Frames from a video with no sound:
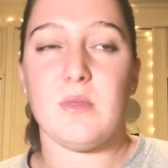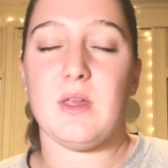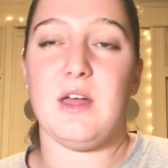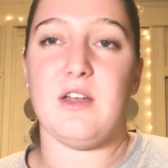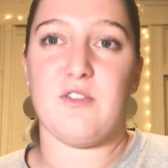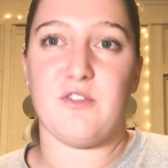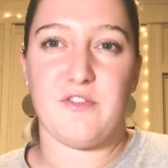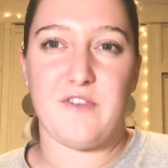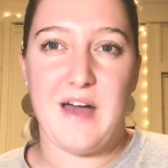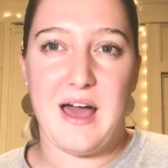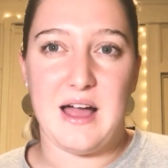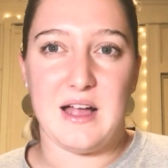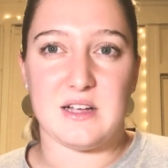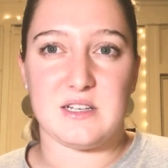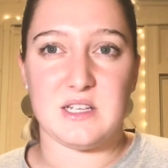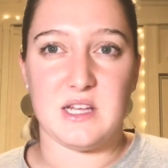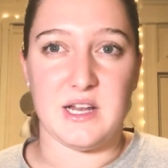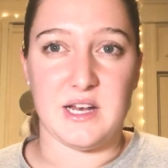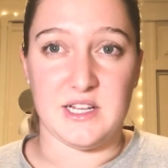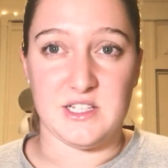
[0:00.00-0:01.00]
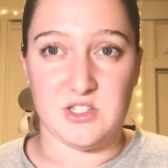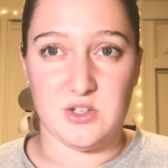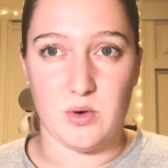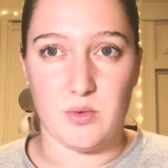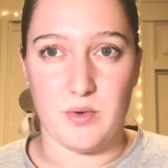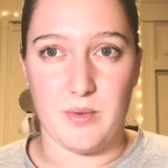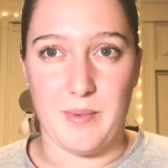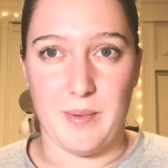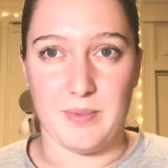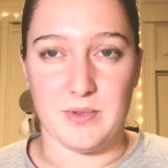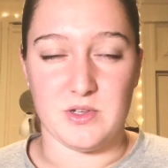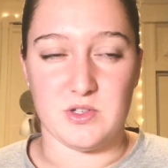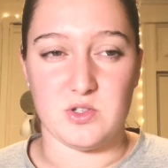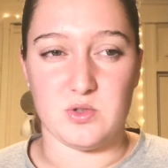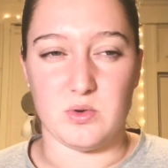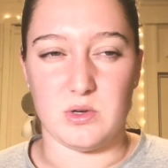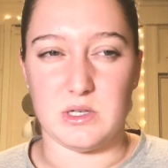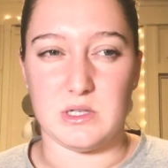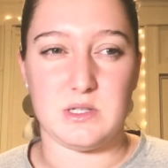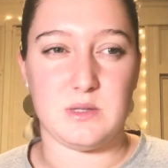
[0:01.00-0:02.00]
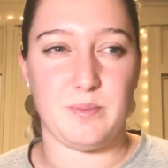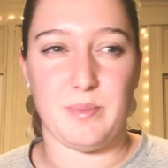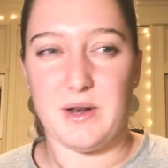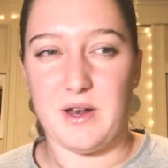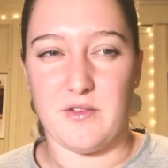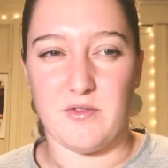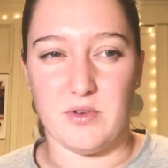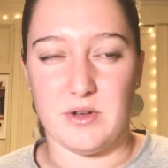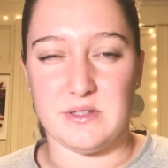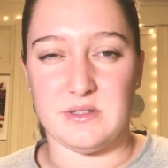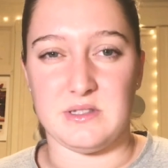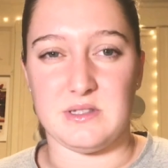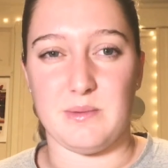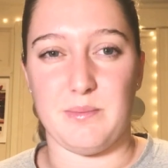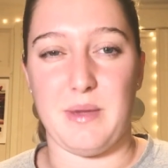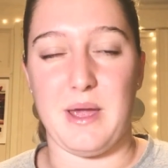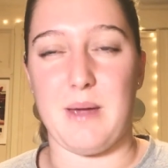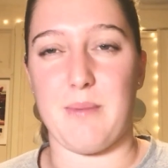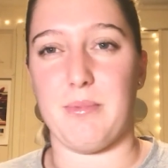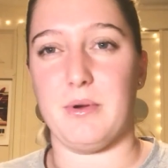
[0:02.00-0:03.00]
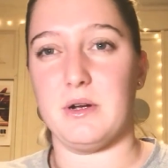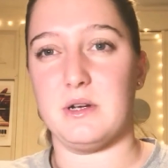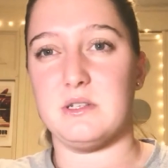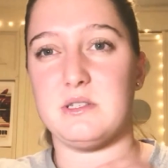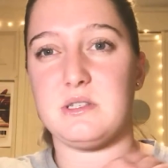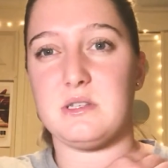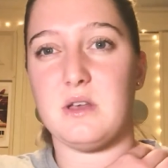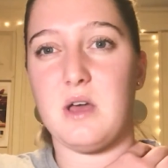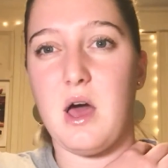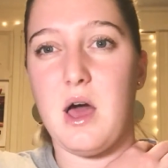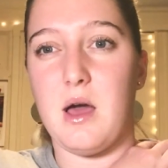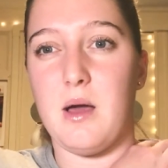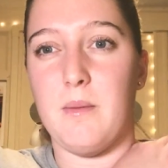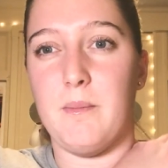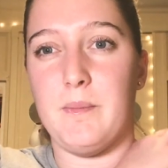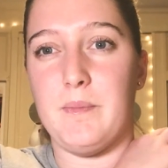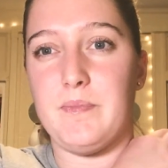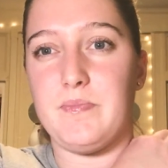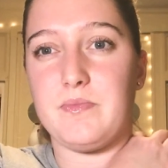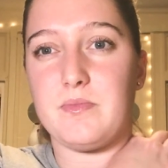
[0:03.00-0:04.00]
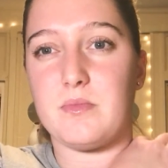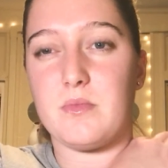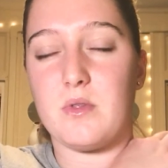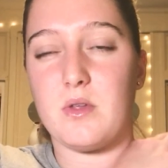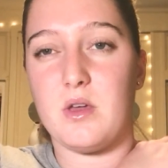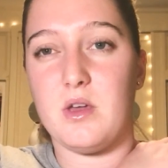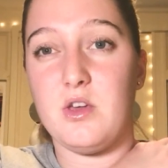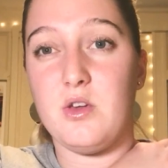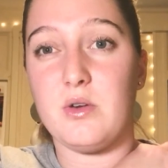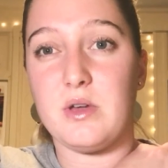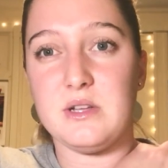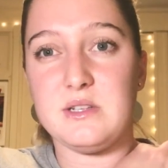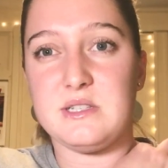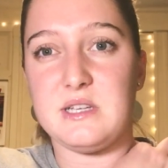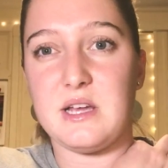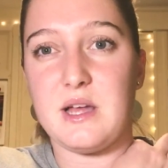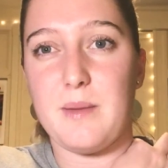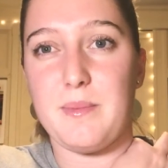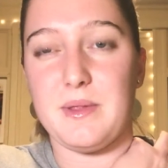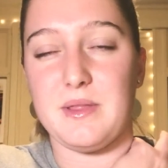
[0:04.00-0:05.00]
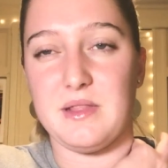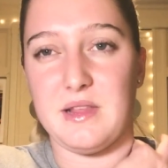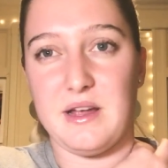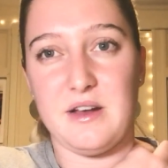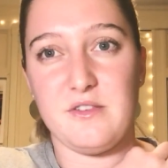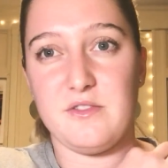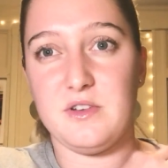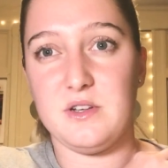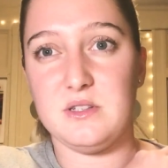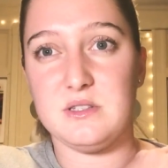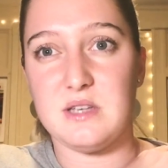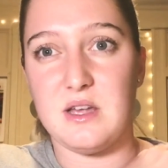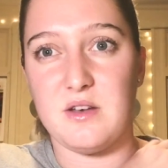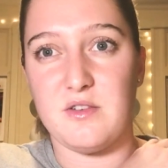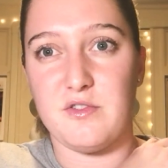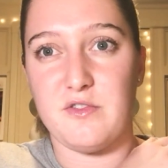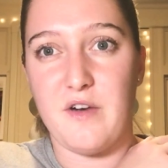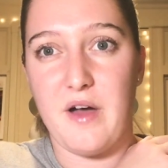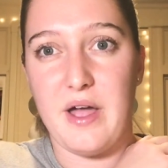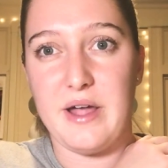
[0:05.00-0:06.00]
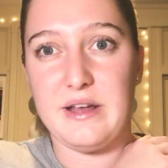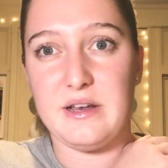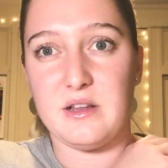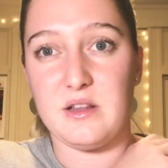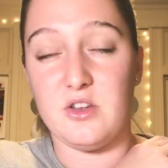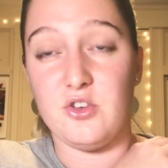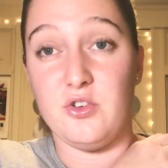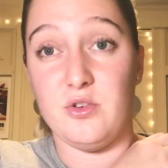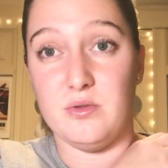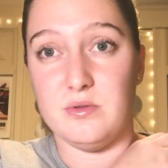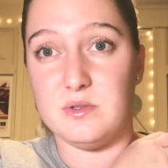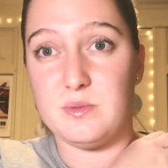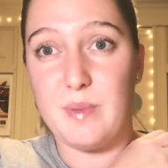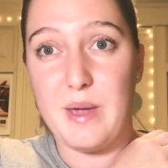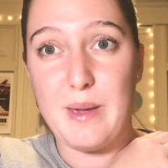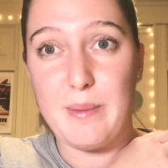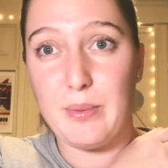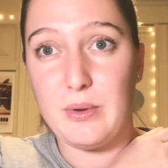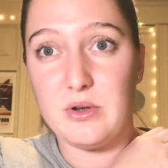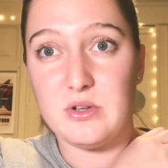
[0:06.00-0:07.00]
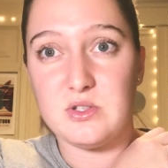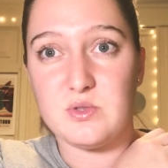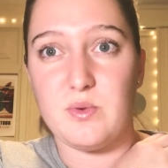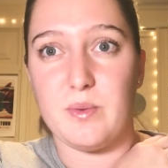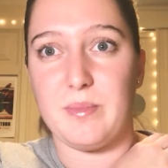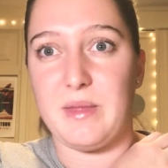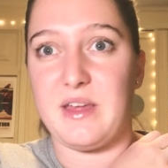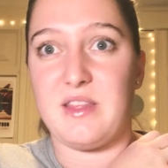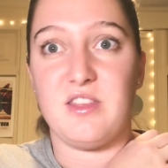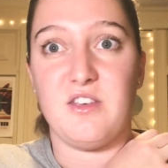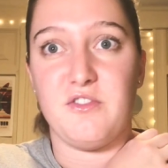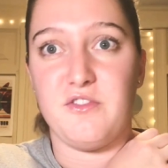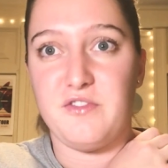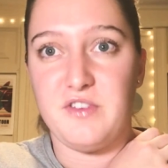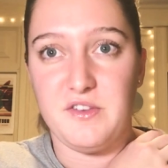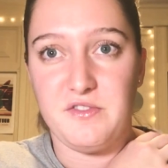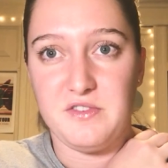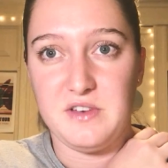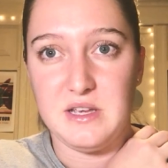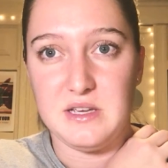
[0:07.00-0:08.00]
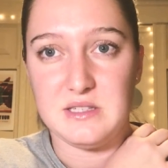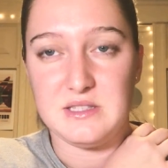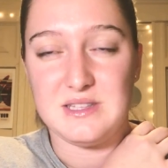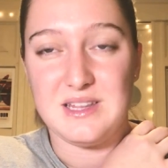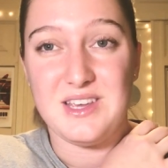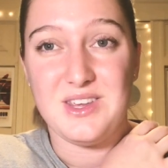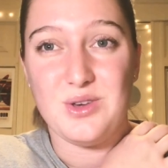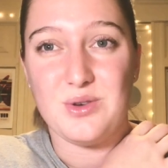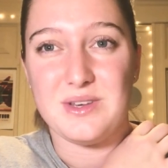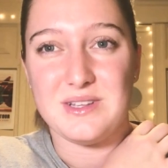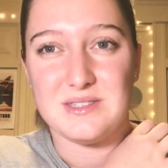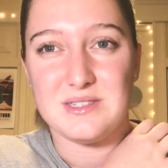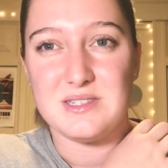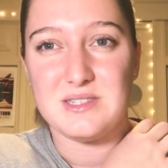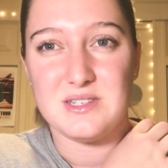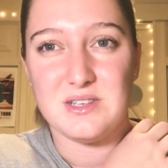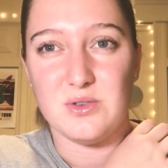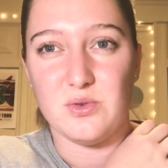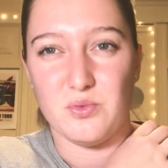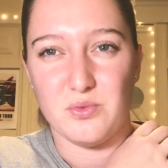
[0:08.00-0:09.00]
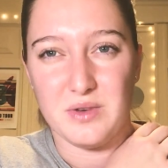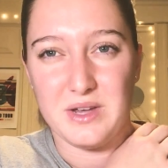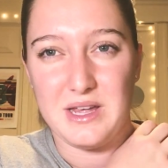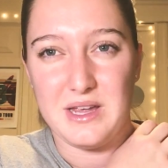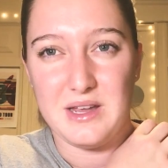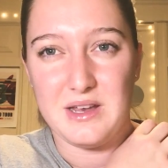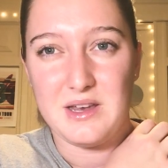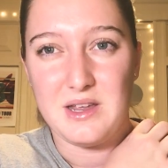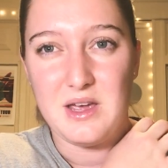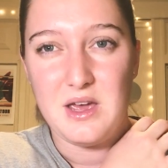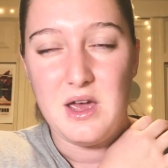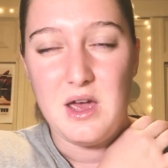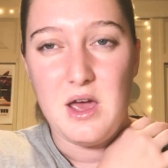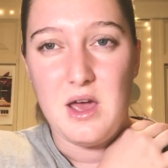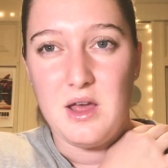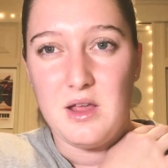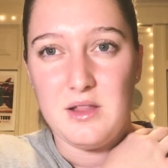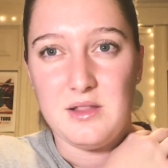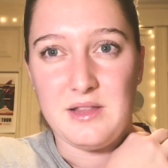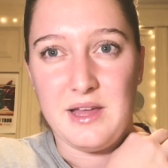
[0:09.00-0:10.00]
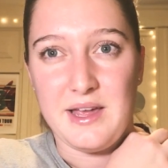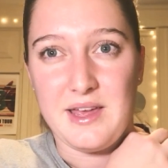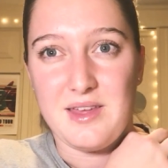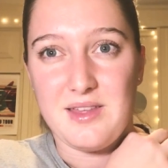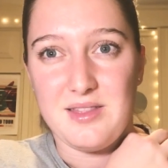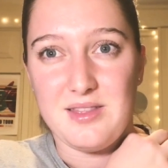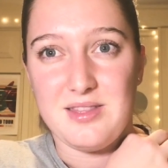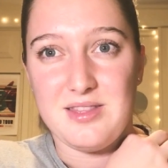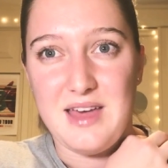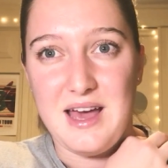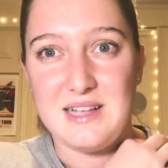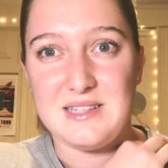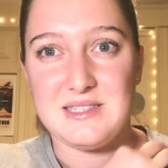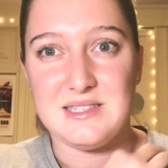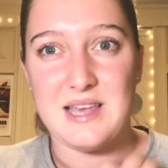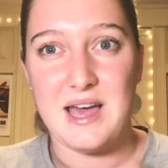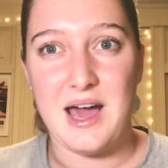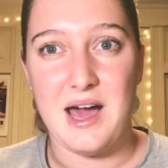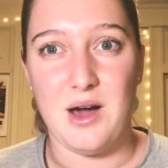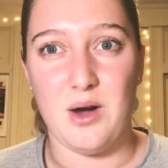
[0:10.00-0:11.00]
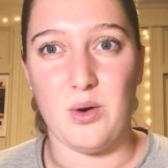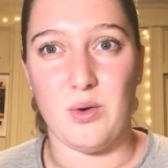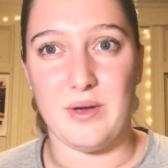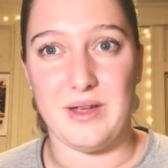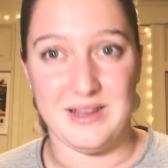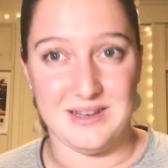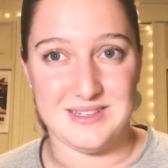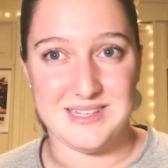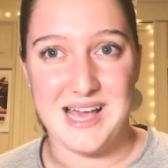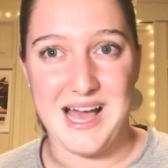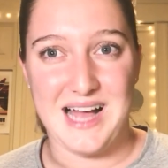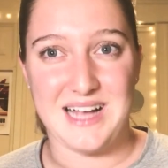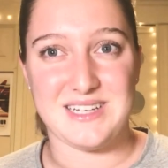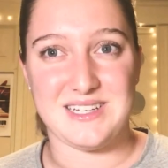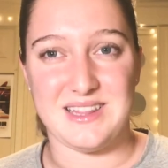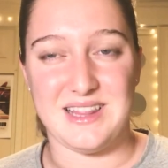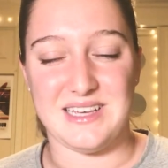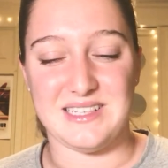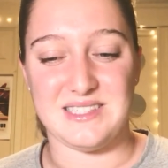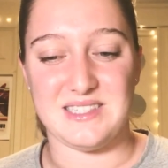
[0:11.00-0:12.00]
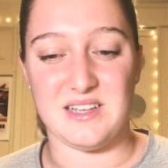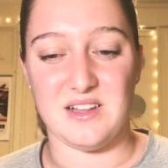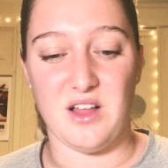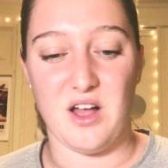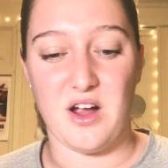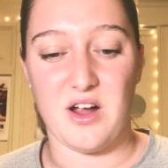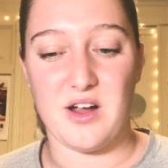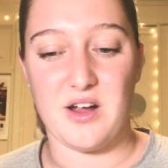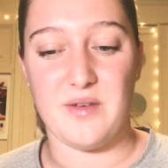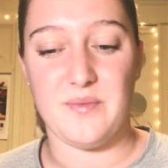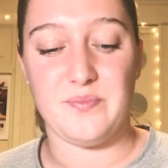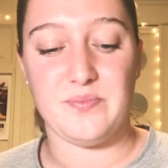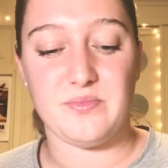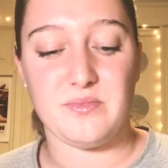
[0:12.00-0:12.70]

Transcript: In fact, and I don't remember the source, but I've written some papers, you can dig up in landfills and find newspapers from like the 50s that you can still read. Like, that's how intact they still are.